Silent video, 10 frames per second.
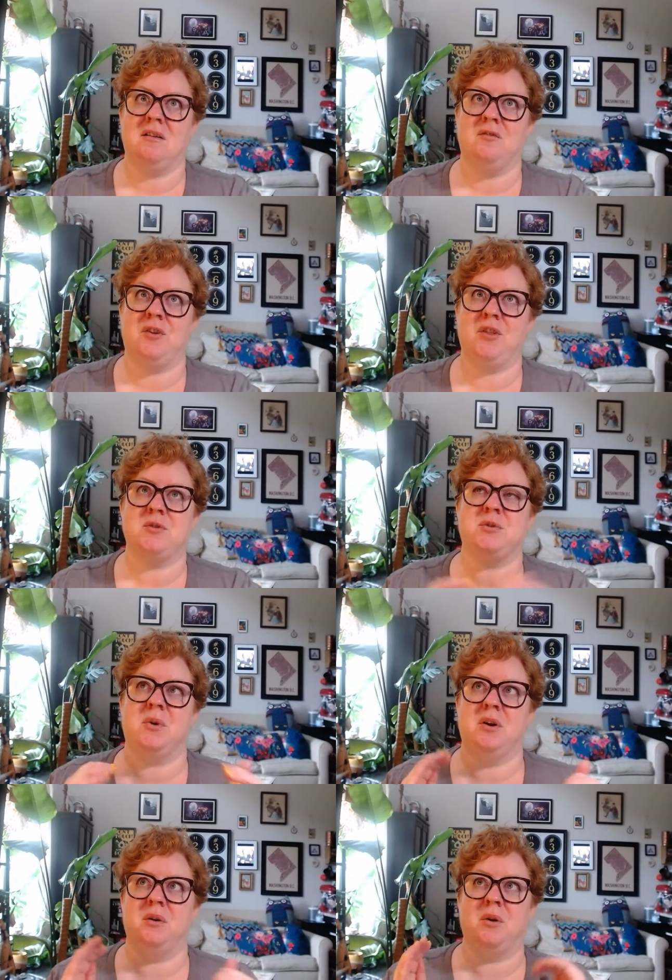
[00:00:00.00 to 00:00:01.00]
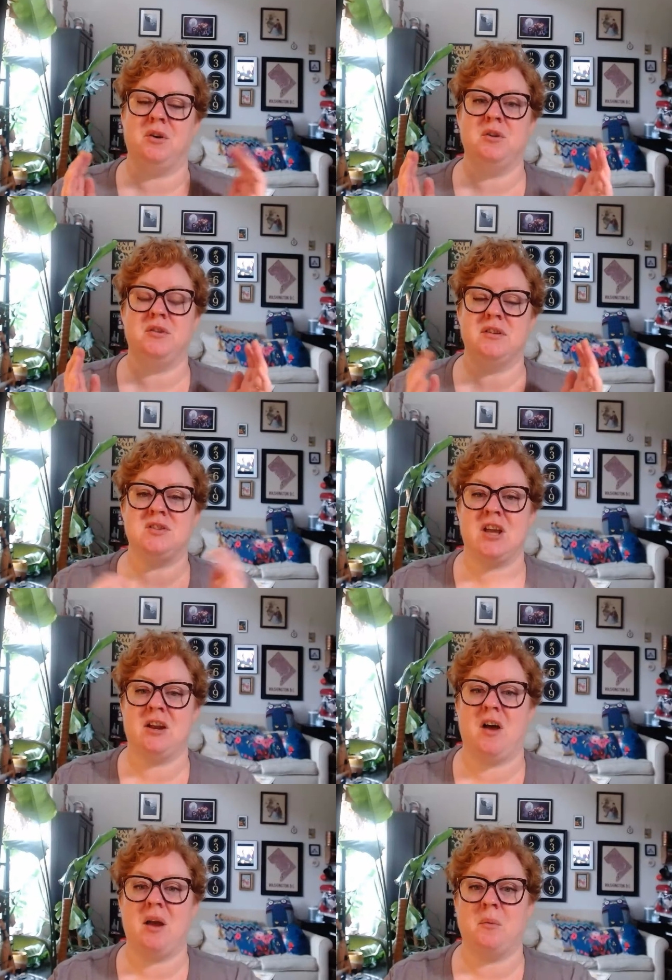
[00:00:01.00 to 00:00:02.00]
For those who are new to this
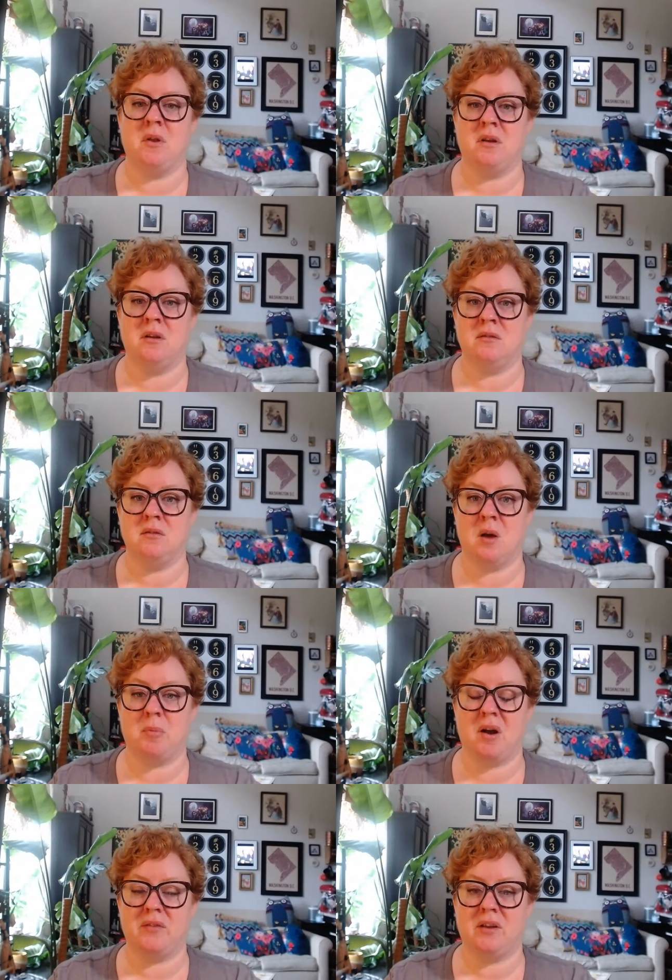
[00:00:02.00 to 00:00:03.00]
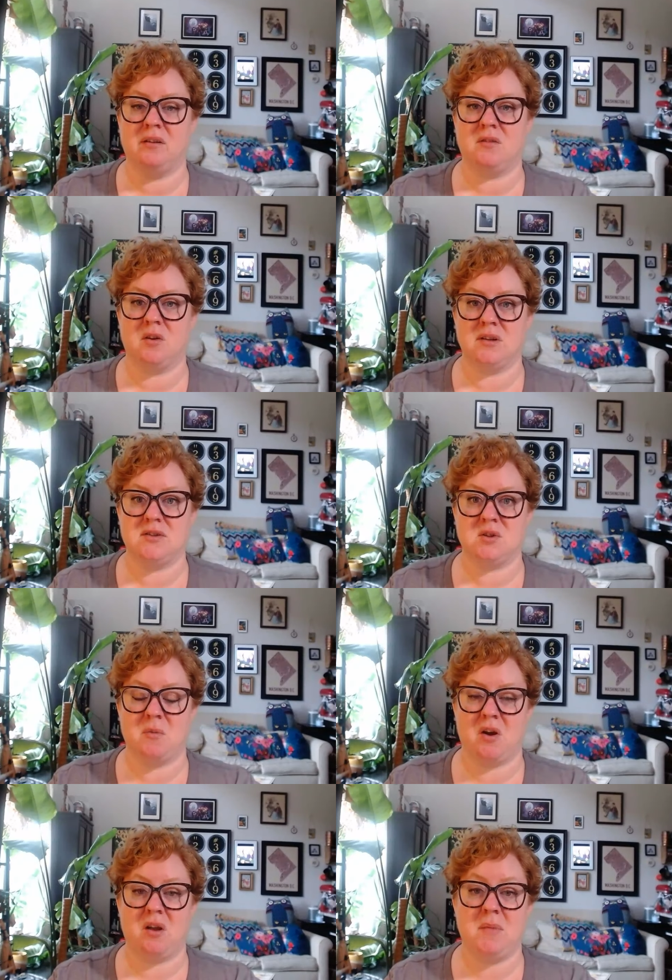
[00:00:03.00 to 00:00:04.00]
channel, I run a nonprofit called Eastern
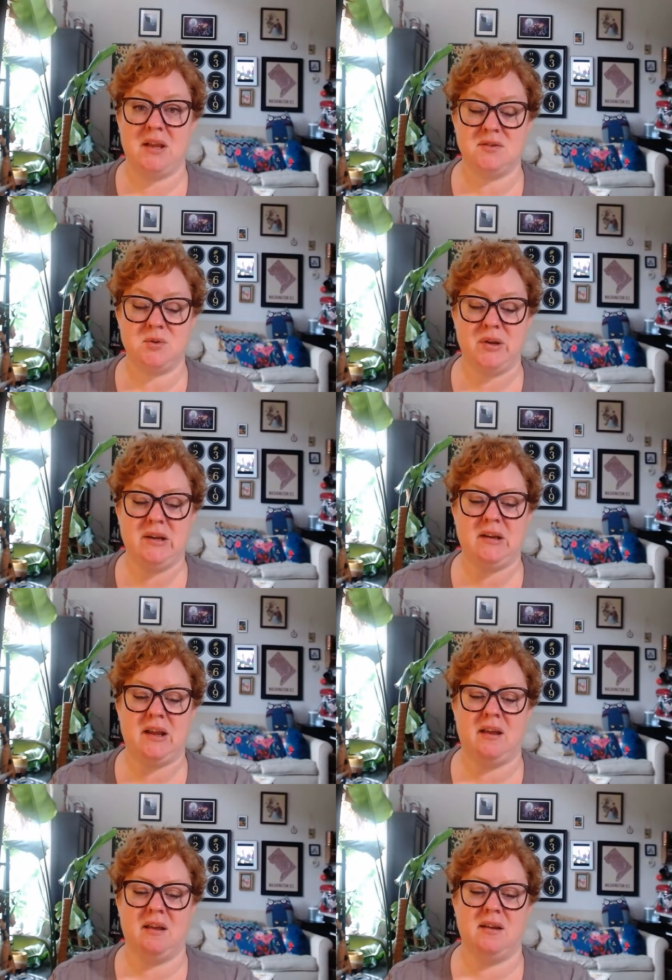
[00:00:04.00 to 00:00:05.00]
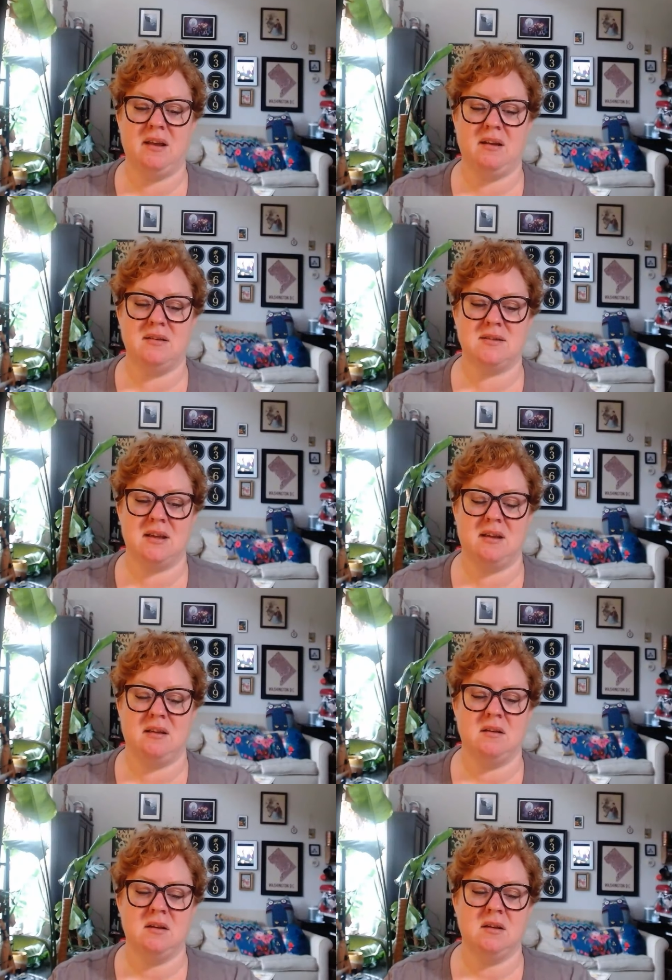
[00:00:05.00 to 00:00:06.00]
Market Main Street, and
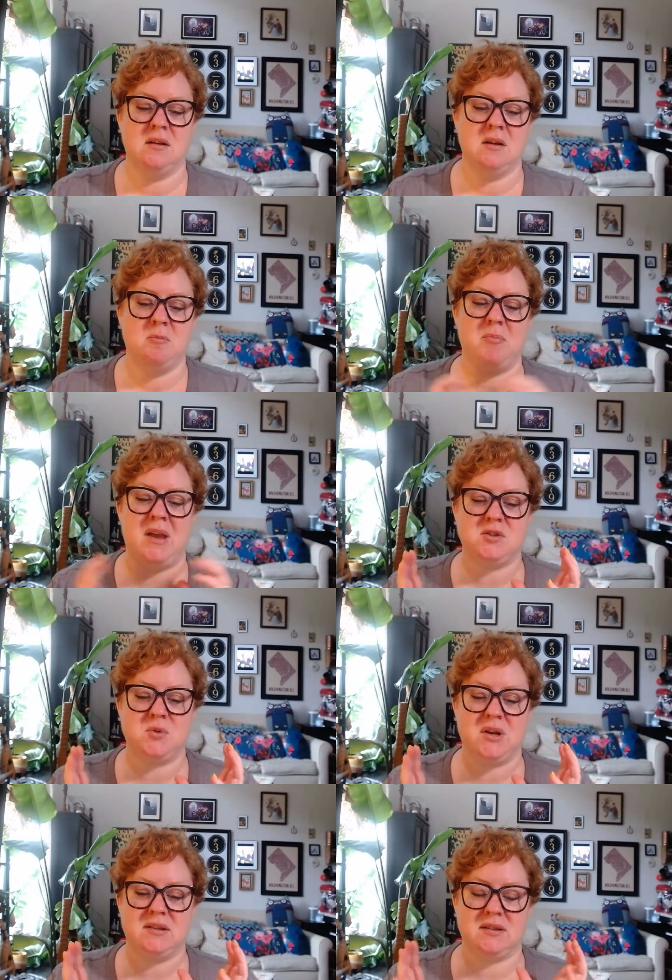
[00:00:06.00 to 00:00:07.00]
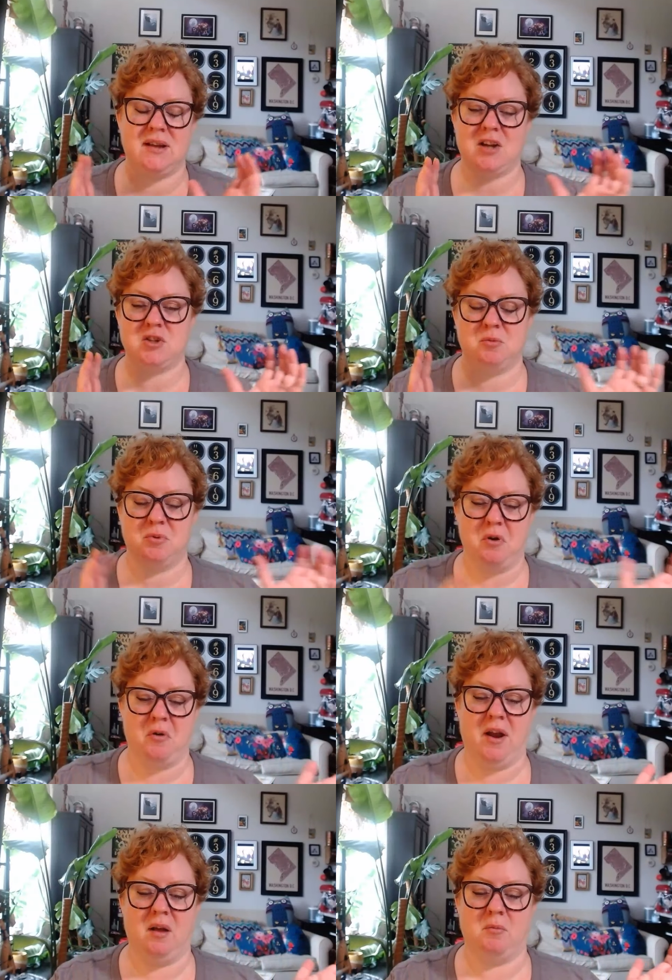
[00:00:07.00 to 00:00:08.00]
Main Street is a national
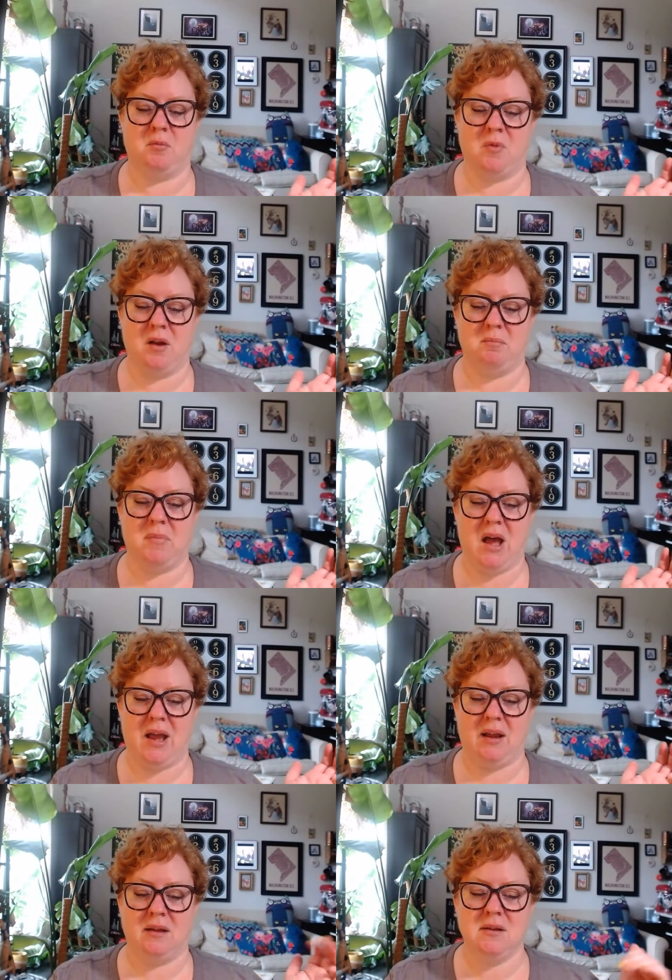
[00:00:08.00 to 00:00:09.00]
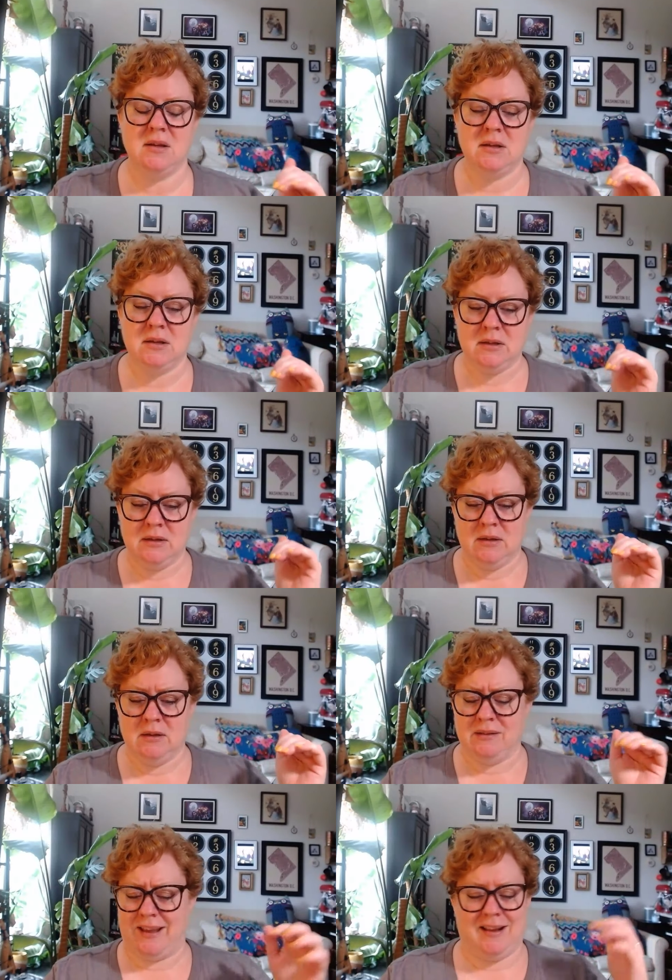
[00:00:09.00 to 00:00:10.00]
program run by,
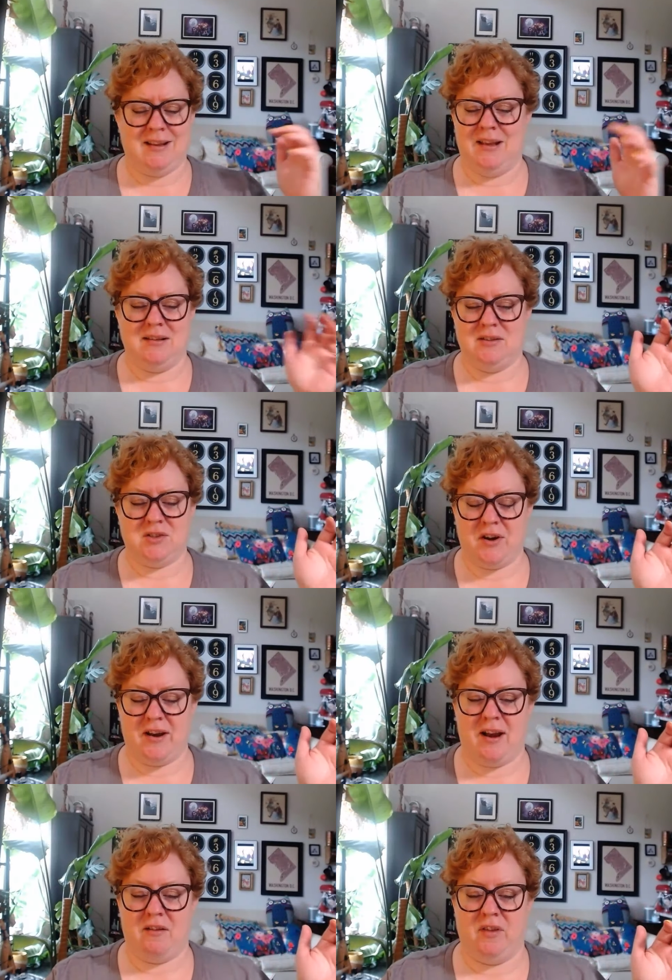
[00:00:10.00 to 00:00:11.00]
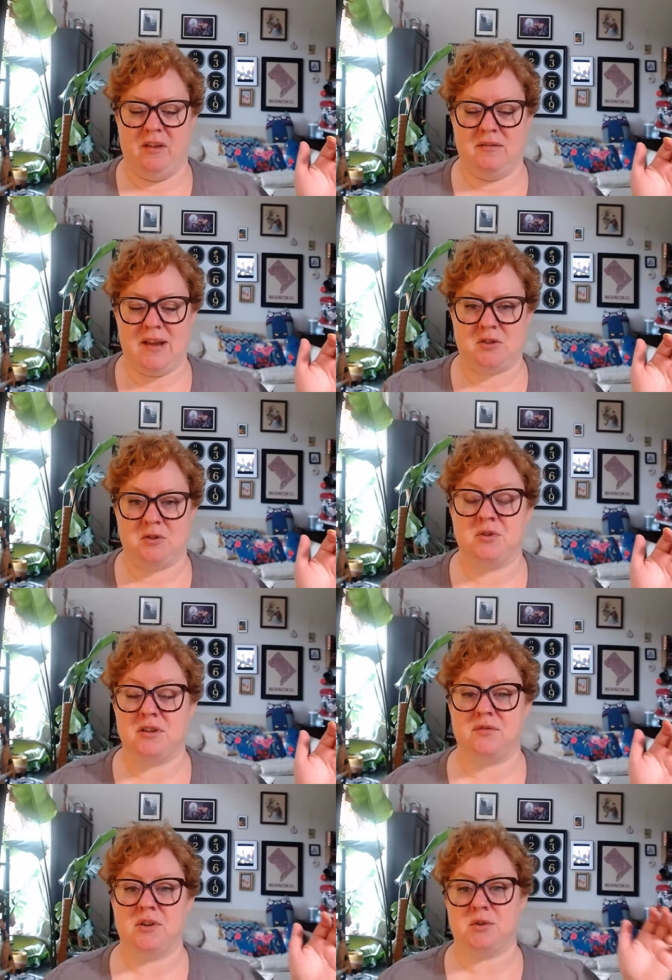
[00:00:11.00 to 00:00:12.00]
like, it started out of the National
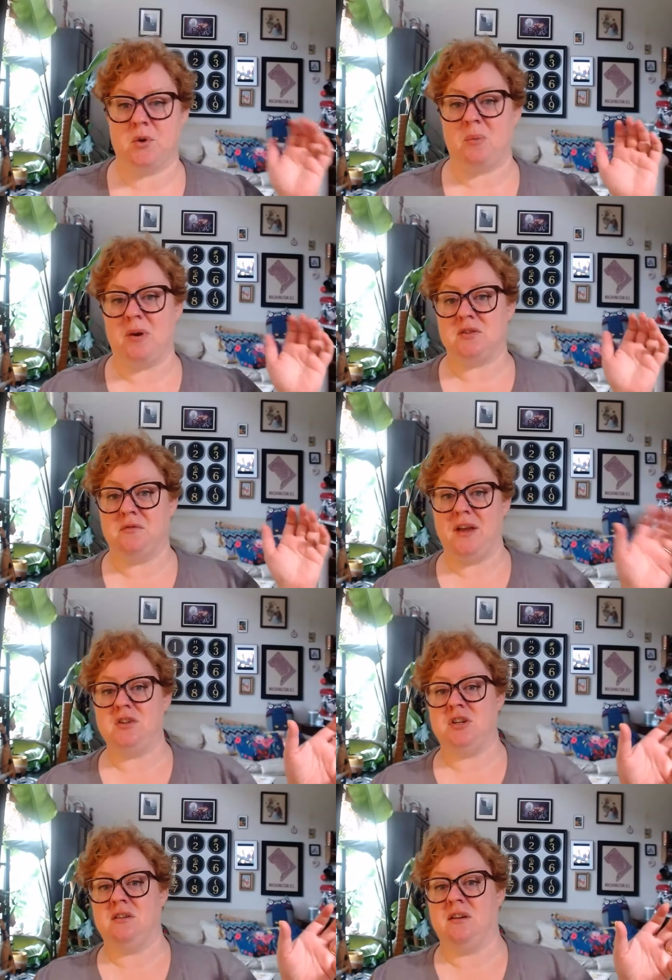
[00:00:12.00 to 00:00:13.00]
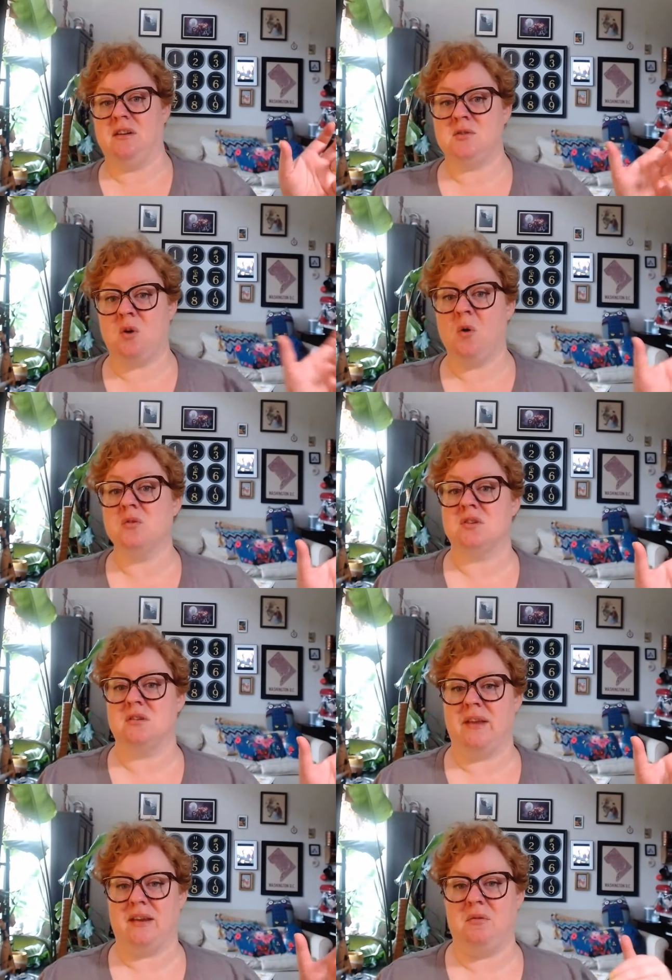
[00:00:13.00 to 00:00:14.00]
Trust for Historic Preservation, and its goals
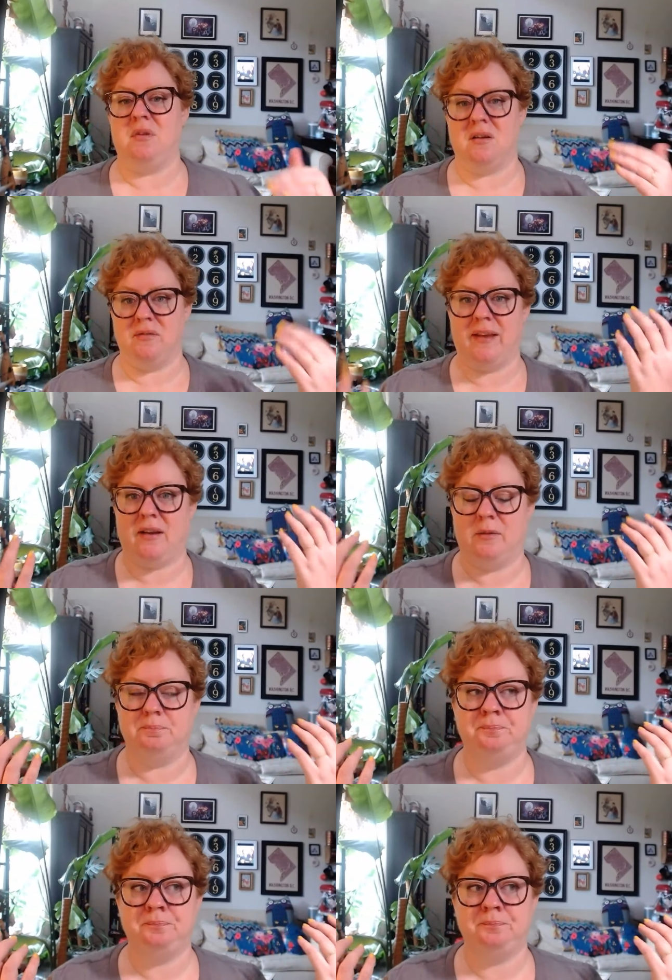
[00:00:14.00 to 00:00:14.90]
are, like, you think of like a